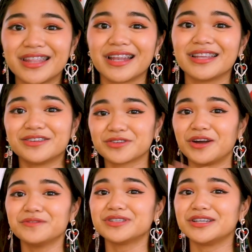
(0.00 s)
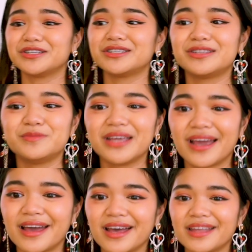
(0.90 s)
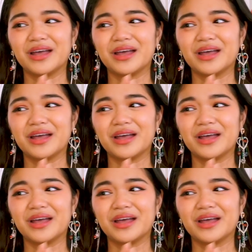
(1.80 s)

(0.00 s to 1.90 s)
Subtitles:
that allows conversations to be had,